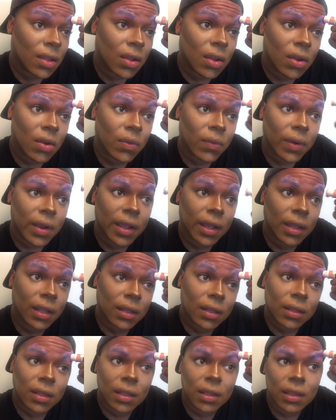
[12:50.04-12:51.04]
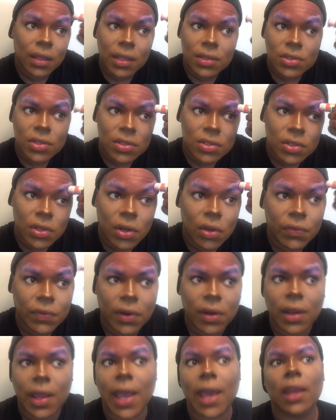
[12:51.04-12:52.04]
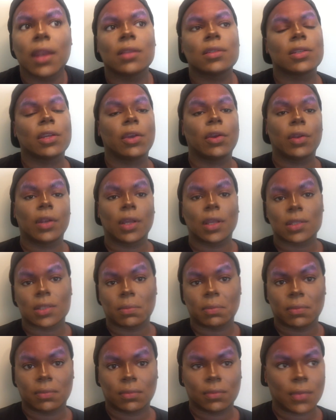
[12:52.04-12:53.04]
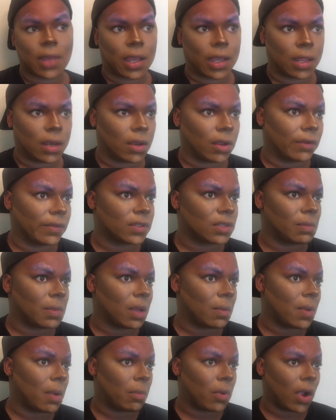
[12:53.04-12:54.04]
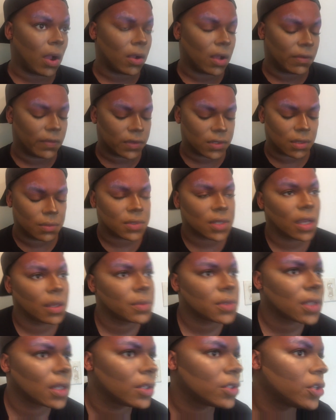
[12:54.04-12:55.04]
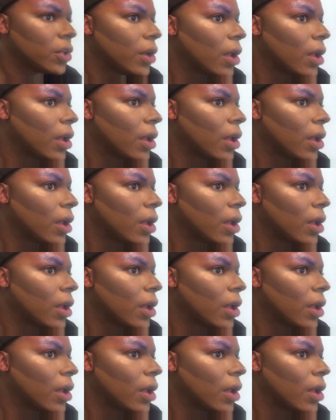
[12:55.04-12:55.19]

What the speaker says: All right, and that's just for added security, because I get nervous about my brow cover sometimes, because